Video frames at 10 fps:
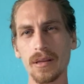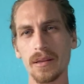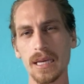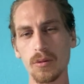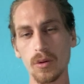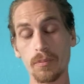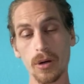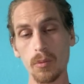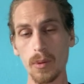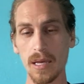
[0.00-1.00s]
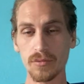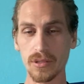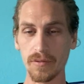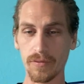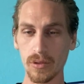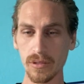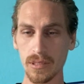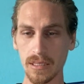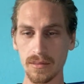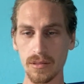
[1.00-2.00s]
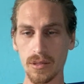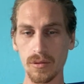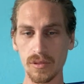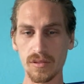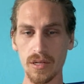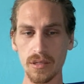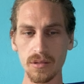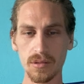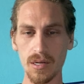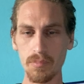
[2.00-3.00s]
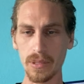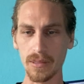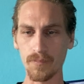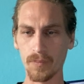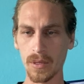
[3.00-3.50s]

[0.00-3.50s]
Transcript: and they will probably have to default on it. You know, it's not a good company.